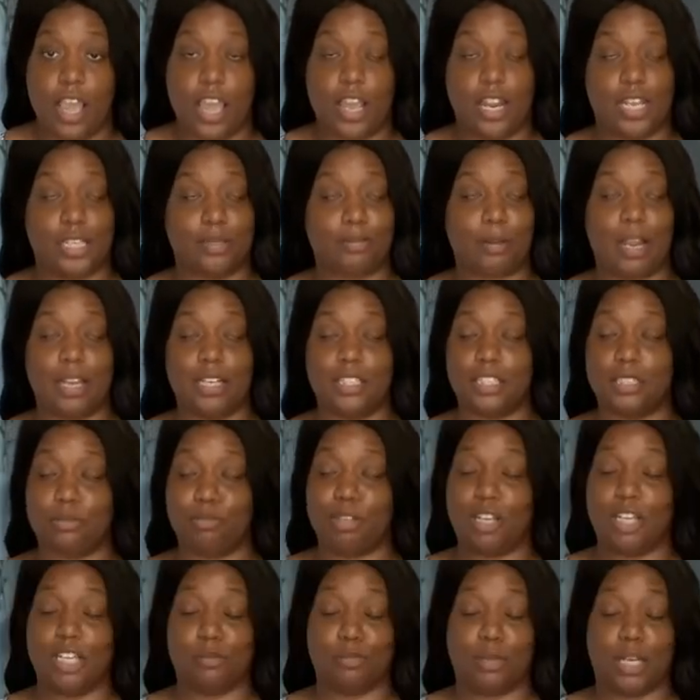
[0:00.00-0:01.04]
And that's probably just
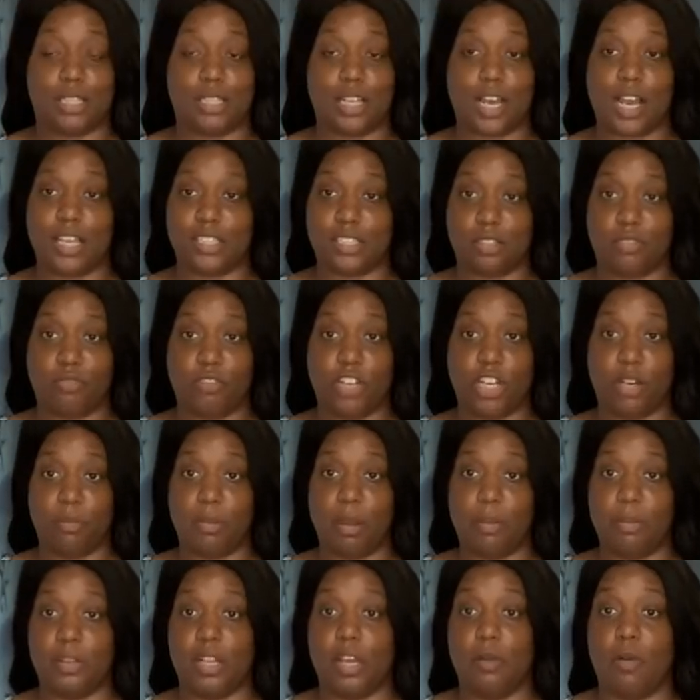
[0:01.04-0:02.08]
because my thighs didn't fill them
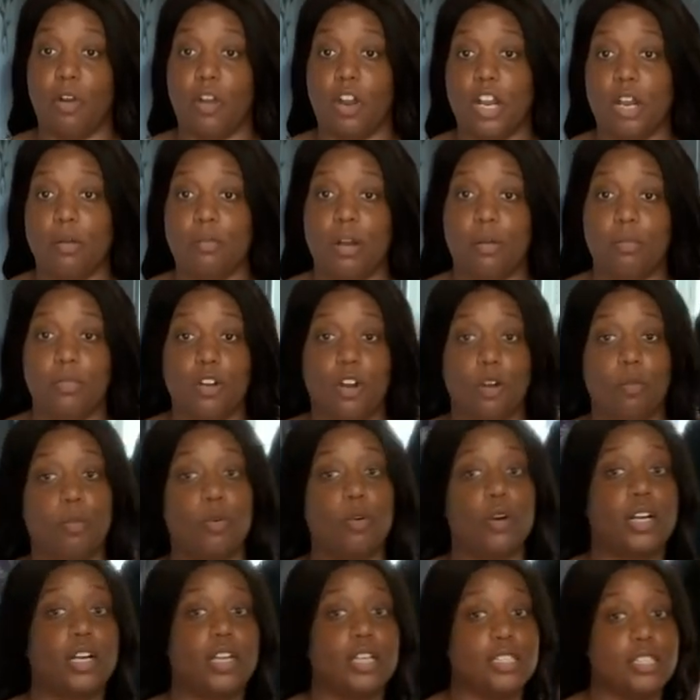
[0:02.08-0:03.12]
up and they won't come up no
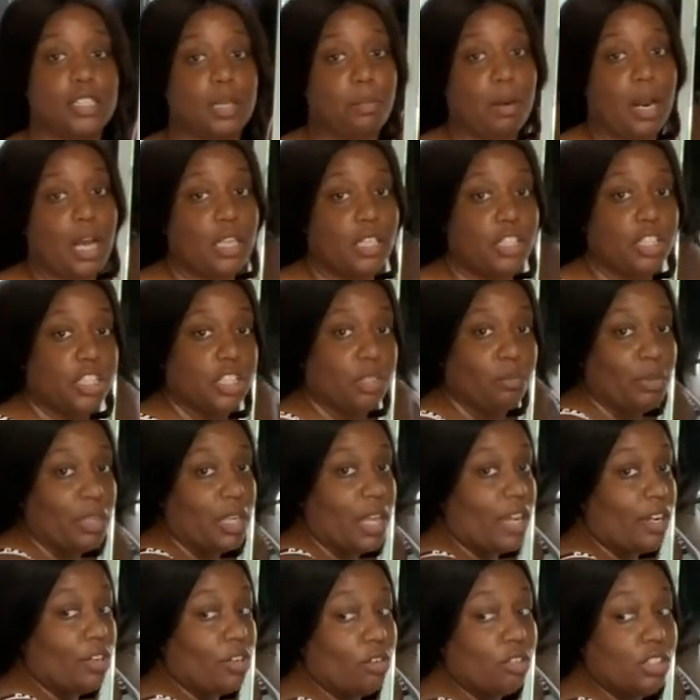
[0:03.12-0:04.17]
more, because they probably should be
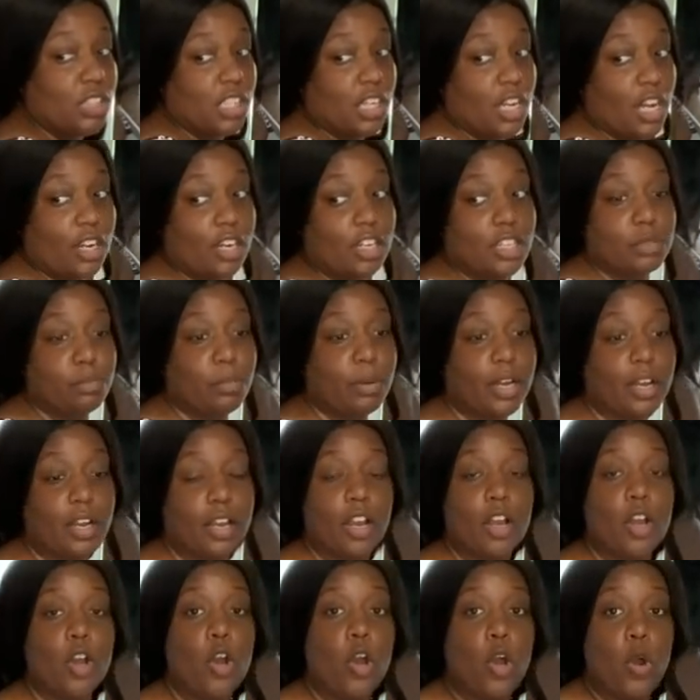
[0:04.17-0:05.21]
like coochie cutters, but
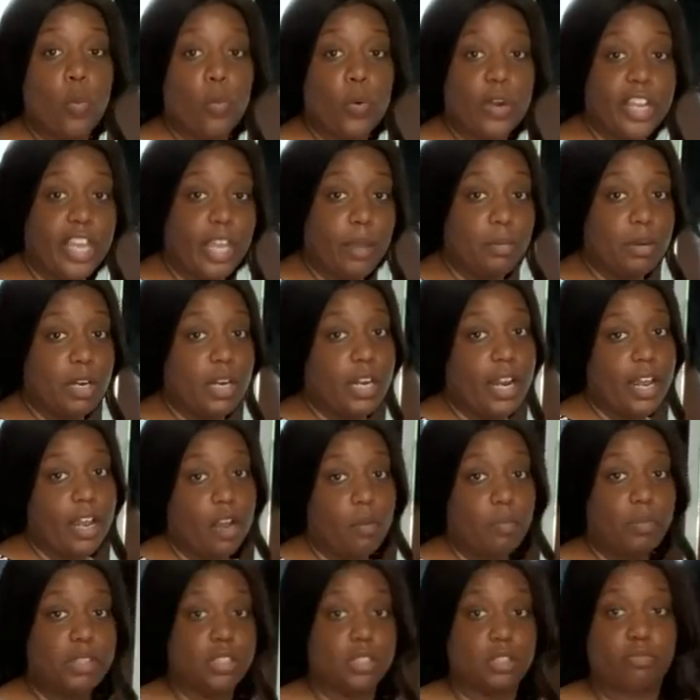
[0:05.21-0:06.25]
we're keeping it
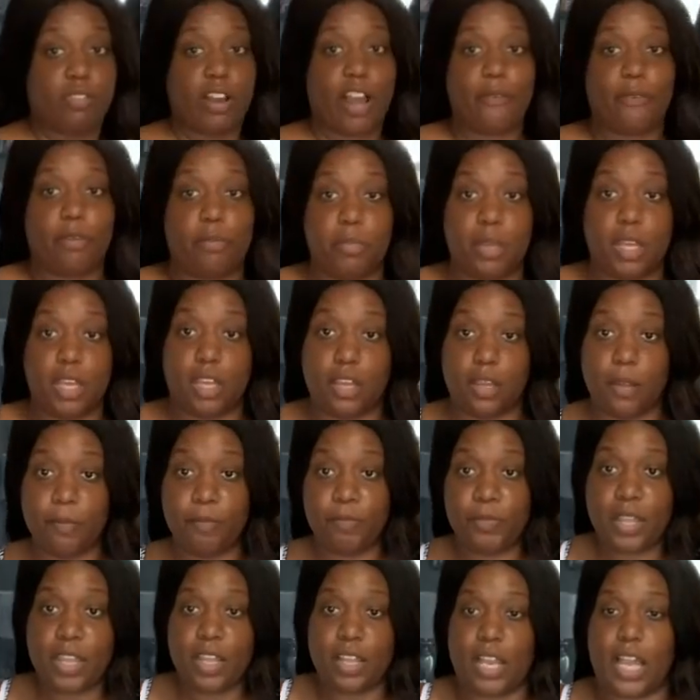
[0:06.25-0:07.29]
down, which is fine with me.
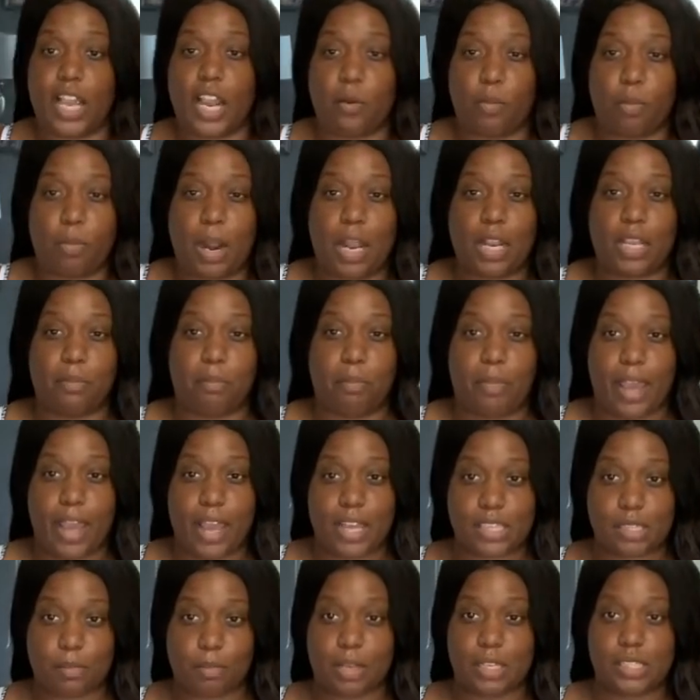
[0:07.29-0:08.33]
Like, I would probably
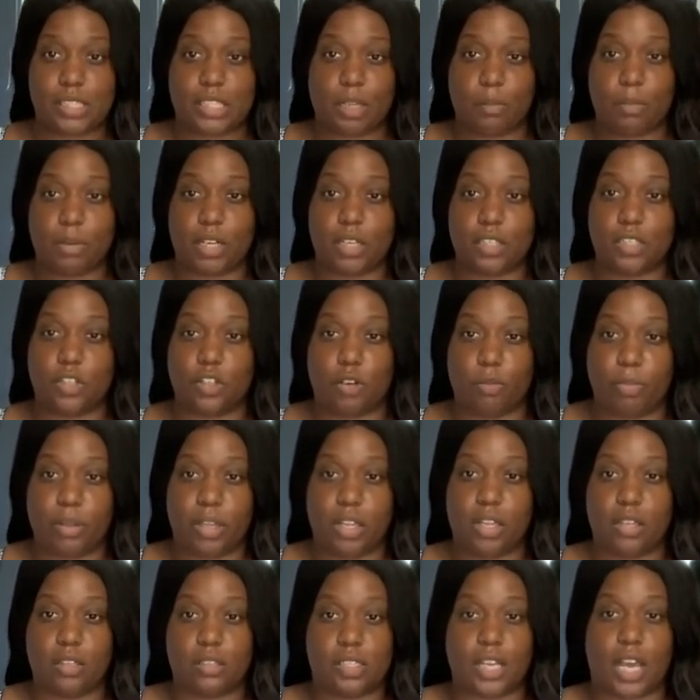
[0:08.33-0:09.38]
mask my stomach a little
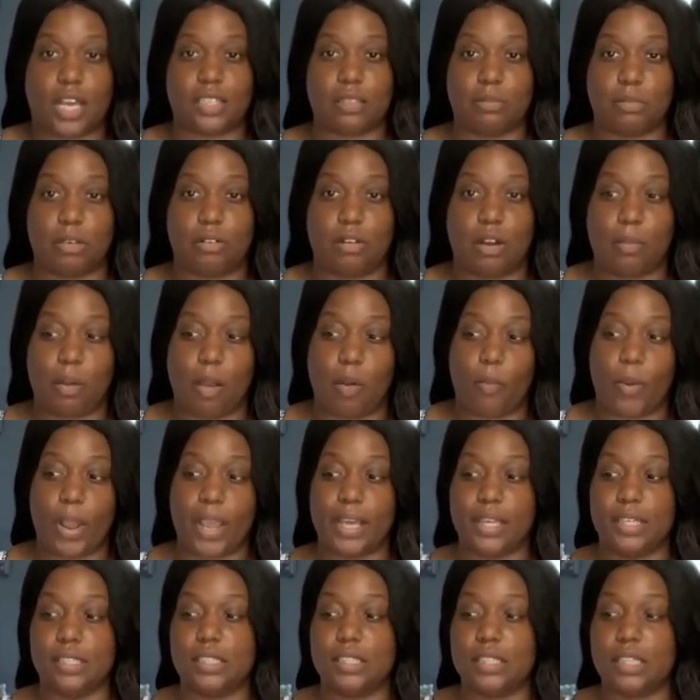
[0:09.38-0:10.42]
bit, tie something around my
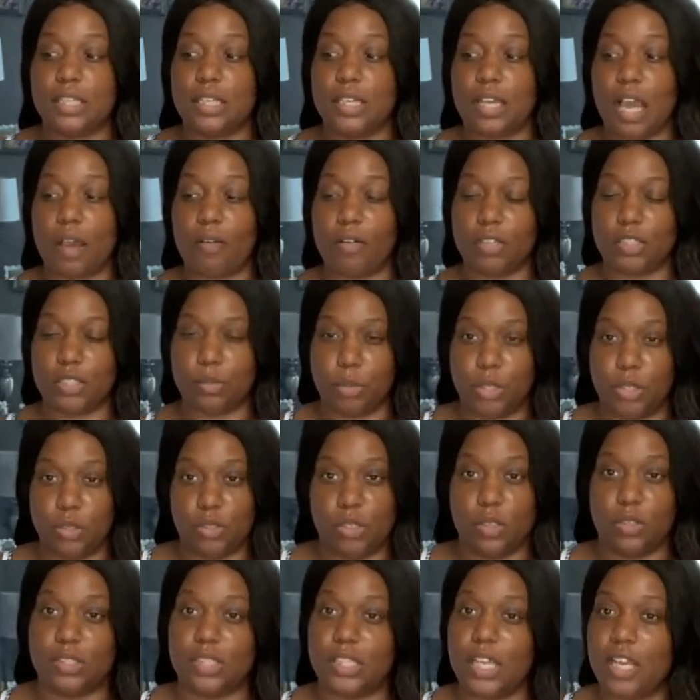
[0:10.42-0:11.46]
waist, have on some cute
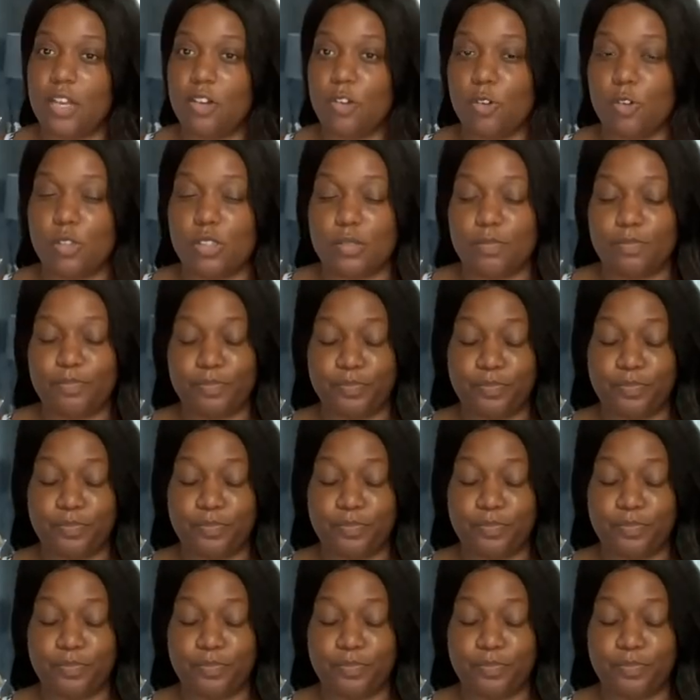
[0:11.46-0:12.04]
little sandals.